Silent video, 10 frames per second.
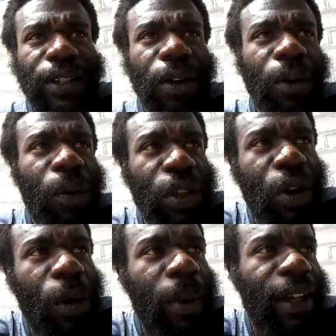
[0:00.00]
So when
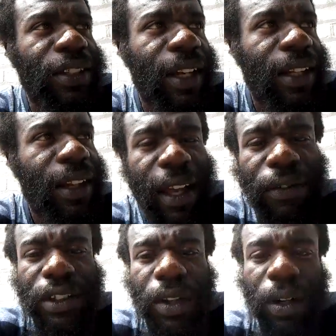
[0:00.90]
you go back into that
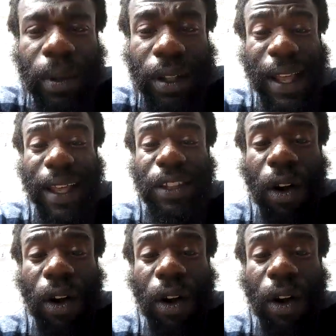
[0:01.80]
life, it's going to be a lot